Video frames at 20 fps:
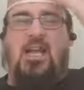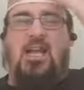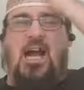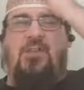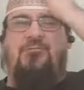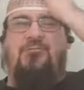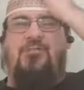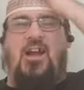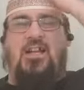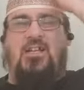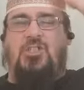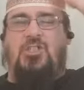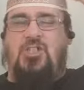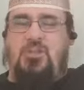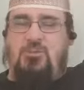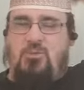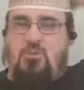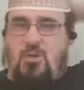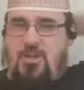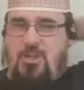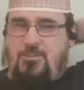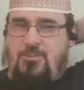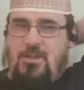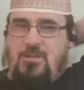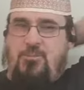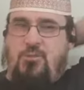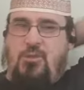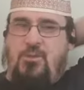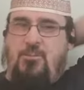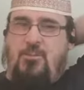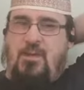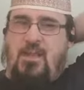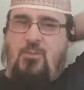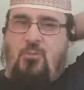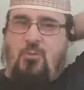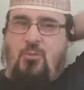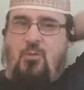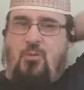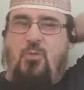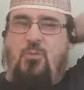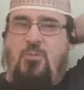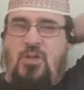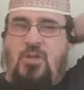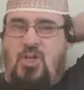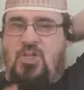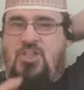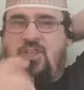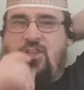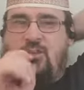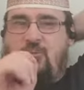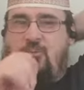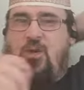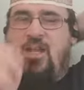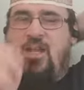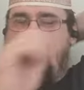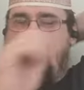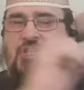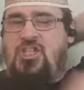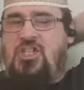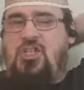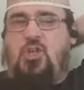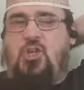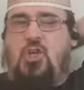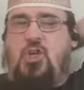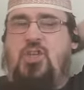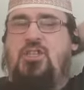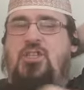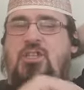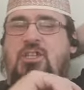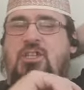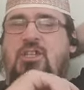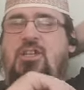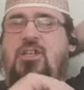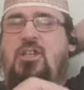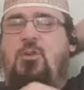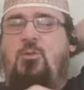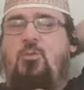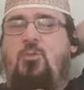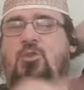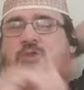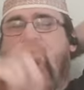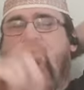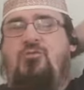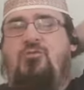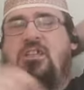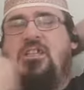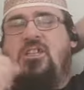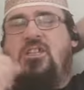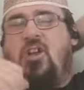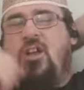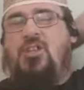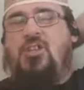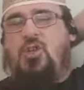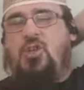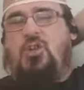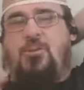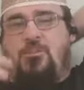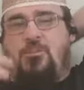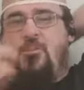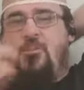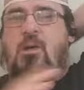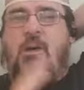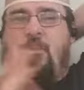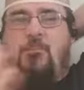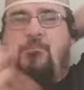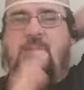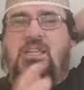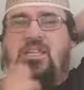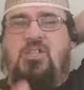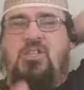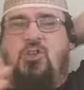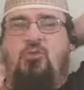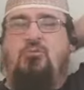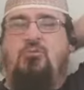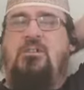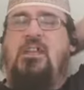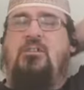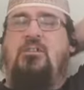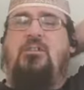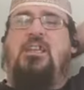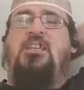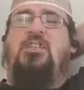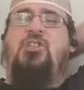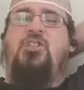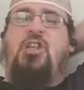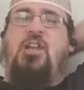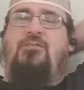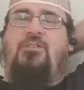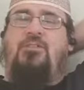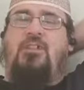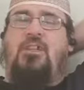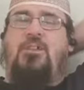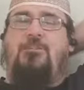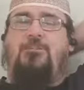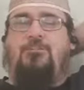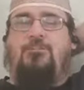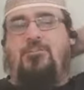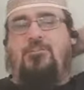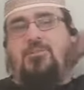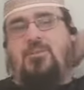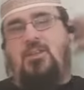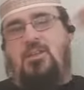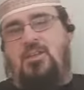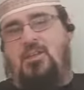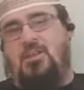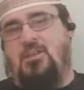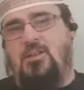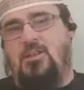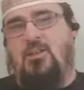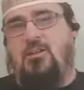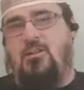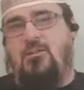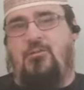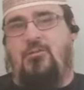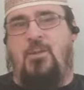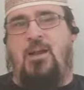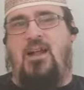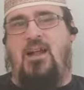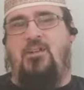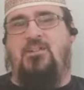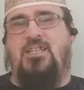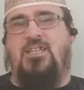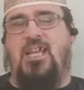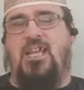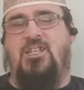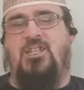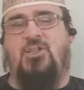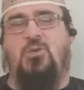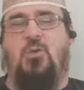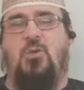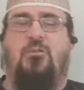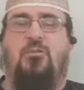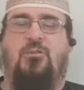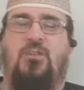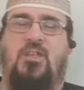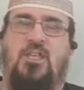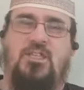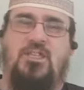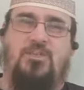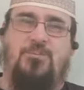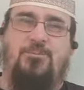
In fact, she was one of the people that made all because of the way she cooked was the reason I took a, a mid-career in chefing for about 10 to 12 years.